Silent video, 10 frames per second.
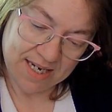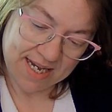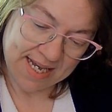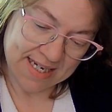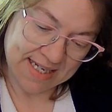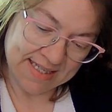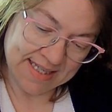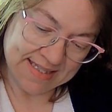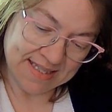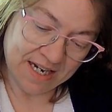And it
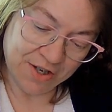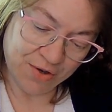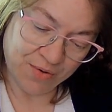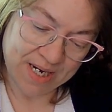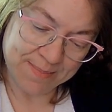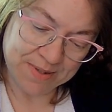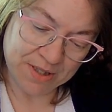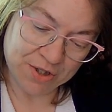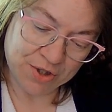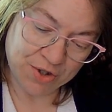is 100 grams,
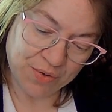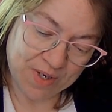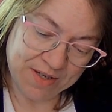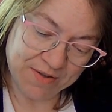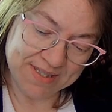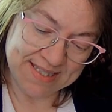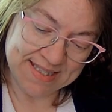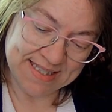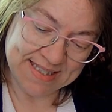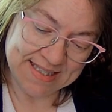
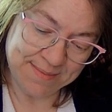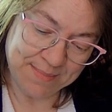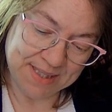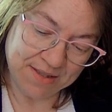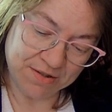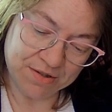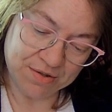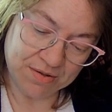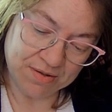260 meters.